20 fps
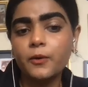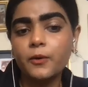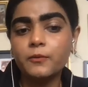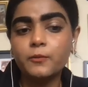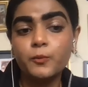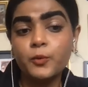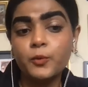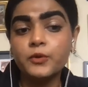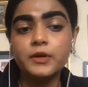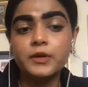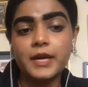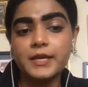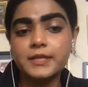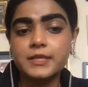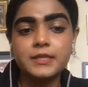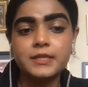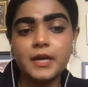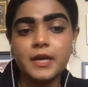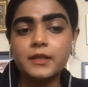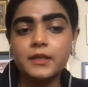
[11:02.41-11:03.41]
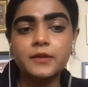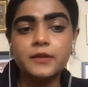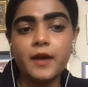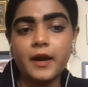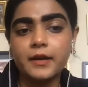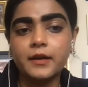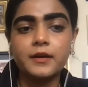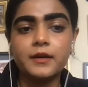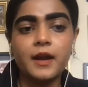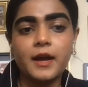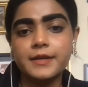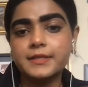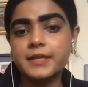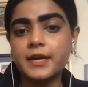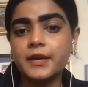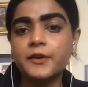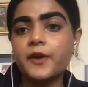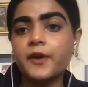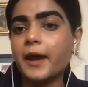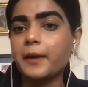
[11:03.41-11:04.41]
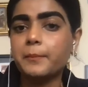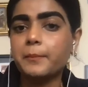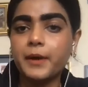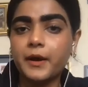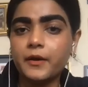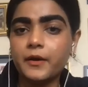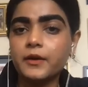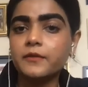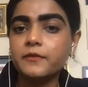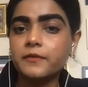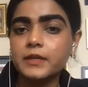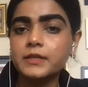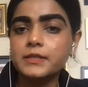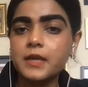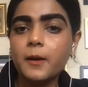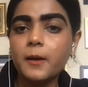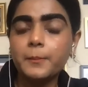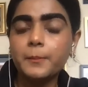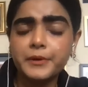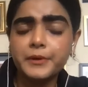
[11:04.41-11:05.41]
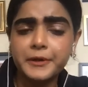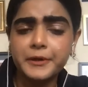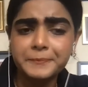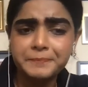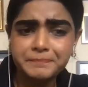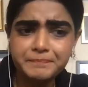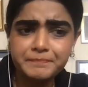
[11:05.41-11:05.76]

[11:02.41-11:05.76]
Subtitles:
wouldn't necessarily recognize their grandparent, for example.